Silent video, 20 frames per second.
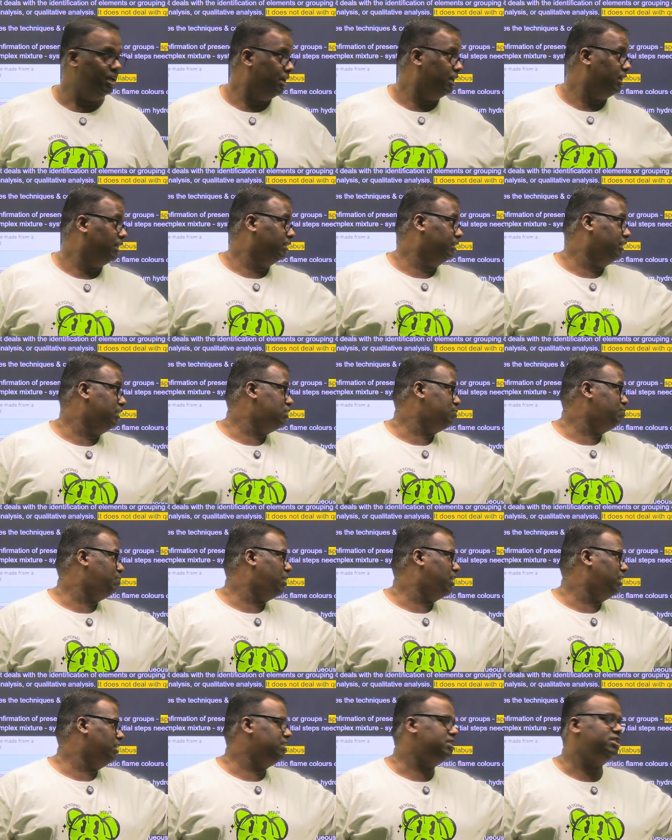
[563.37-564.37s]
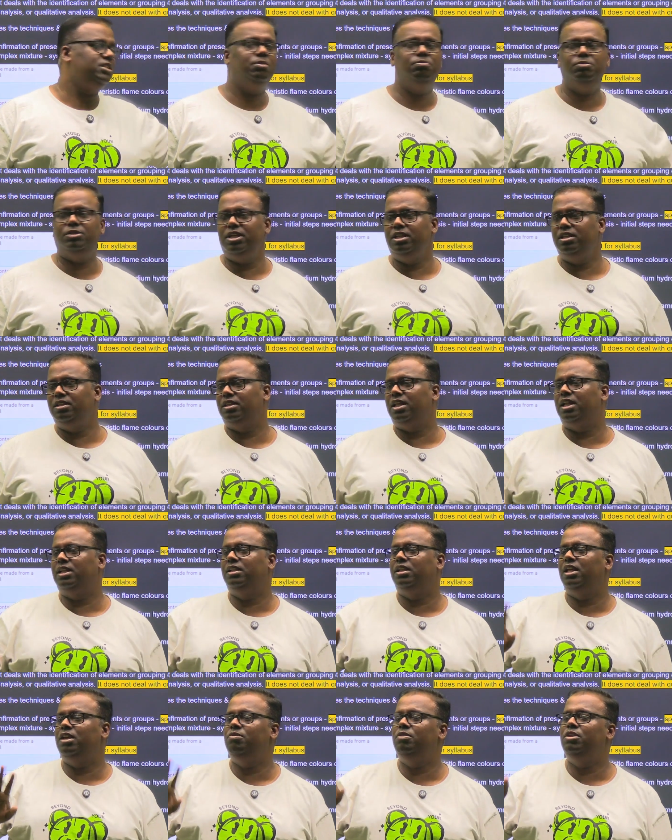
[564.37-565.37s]
this part is something that they
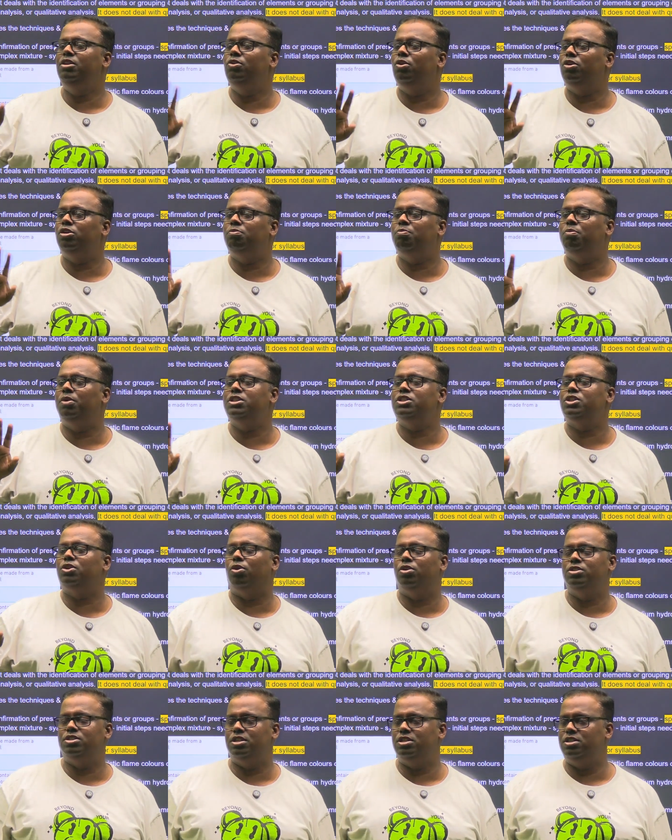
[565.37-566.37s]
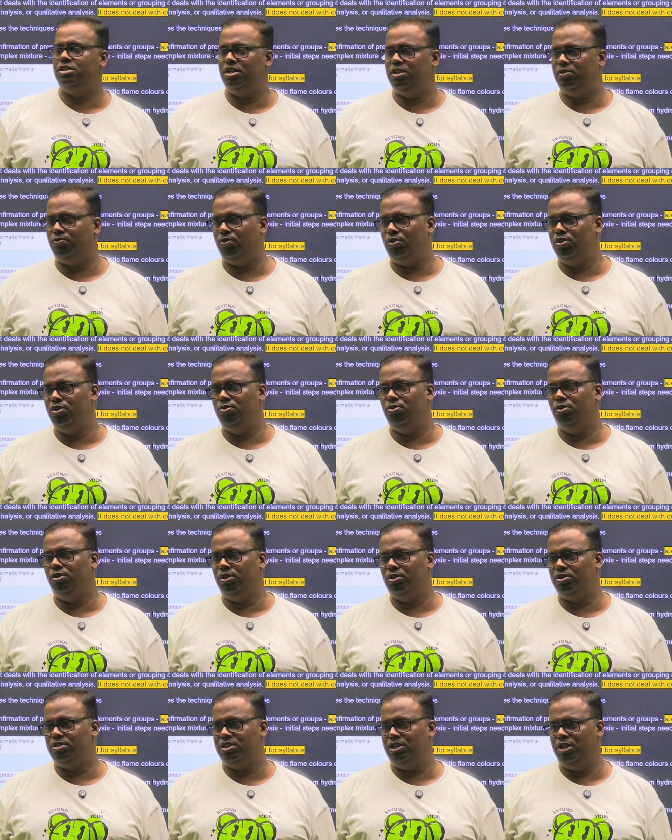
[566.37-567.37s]
will not much concentrate for you on your
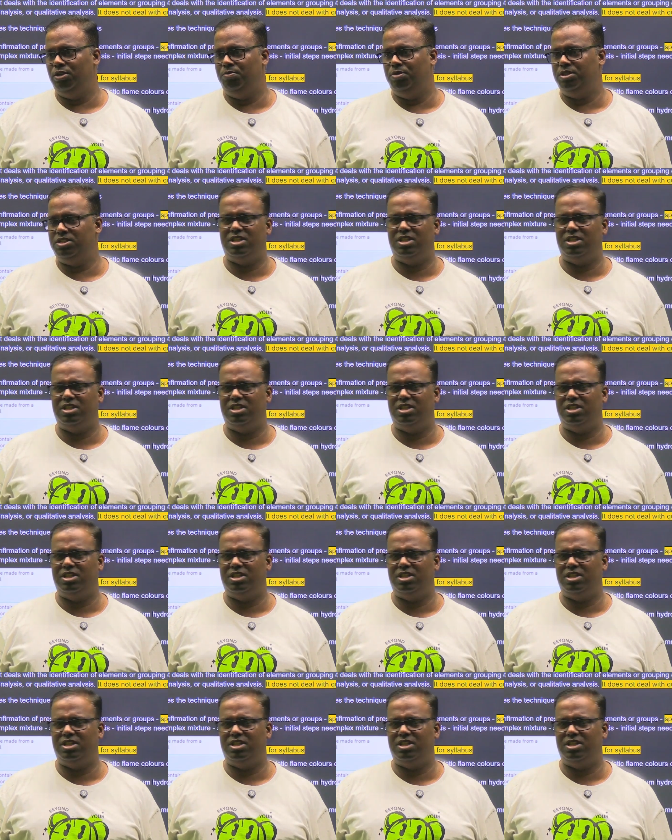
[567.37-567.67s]
syllabus.